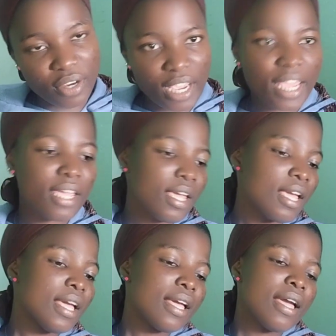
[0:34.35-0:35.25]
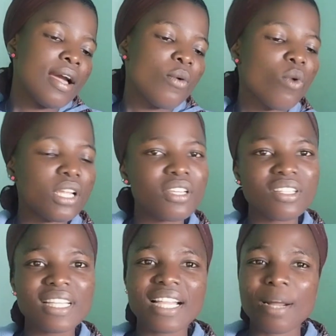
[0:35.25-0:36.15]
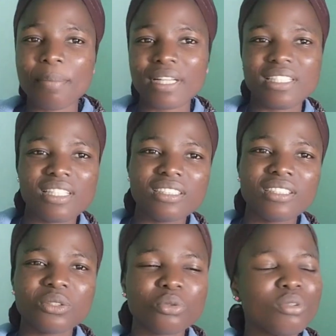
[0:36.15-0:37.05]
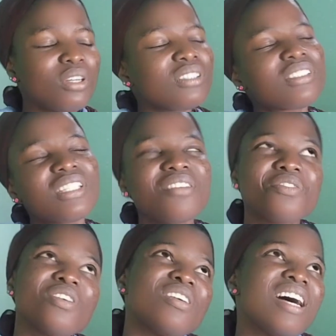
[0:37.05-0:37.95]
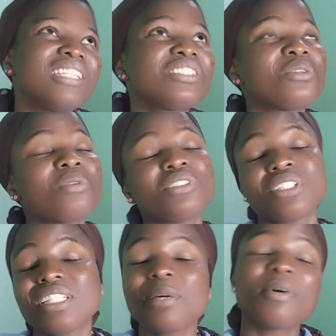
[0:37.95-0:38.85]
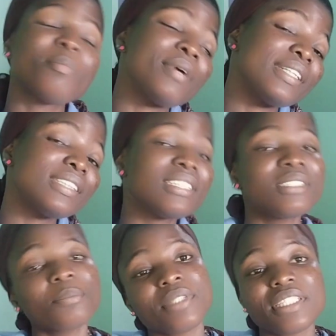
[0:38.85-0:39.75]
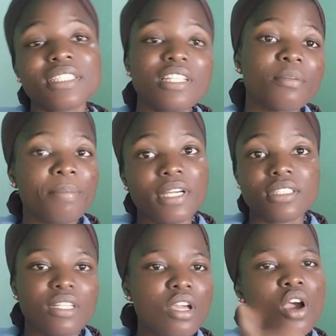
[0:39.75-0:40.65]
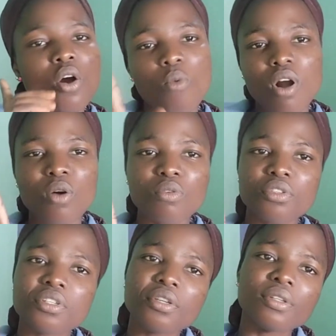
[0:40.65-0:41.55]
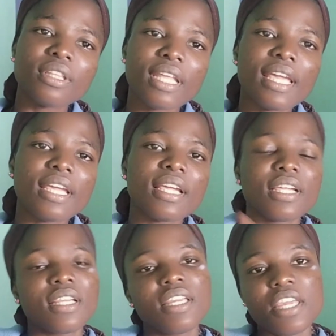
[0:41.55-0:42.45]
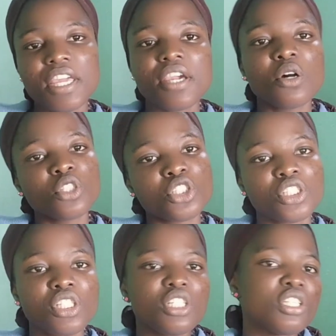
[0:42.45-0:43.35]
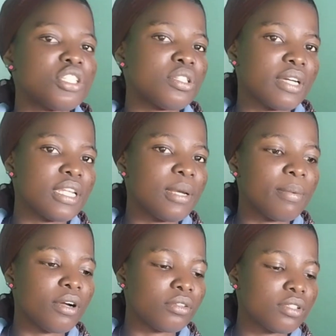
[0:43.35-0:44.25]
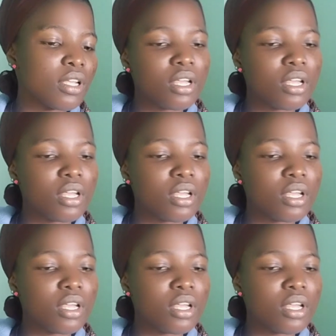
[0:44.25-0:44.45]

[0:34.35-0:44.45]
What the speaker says: Okay, what do you think are patterns? What if you heard someone talking about pattern, what would you think he or she is talking about?